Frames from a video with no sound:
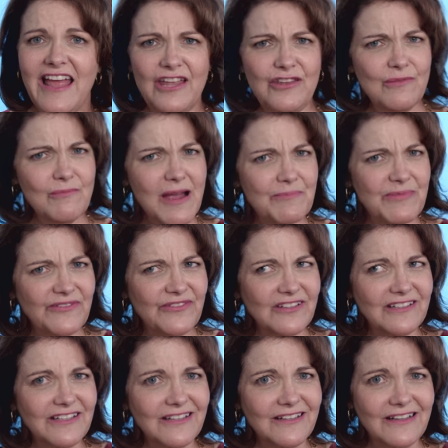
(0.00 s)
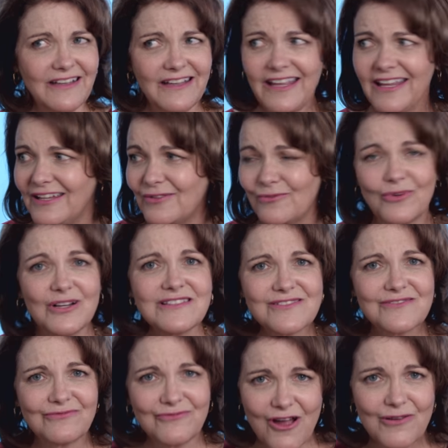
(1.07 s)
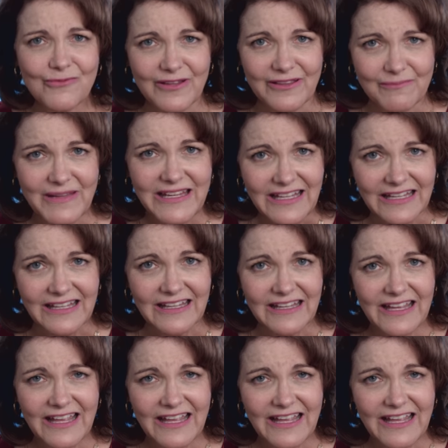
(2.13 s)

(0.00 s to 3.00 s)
And you might be feeling, hey, what's wrong with me?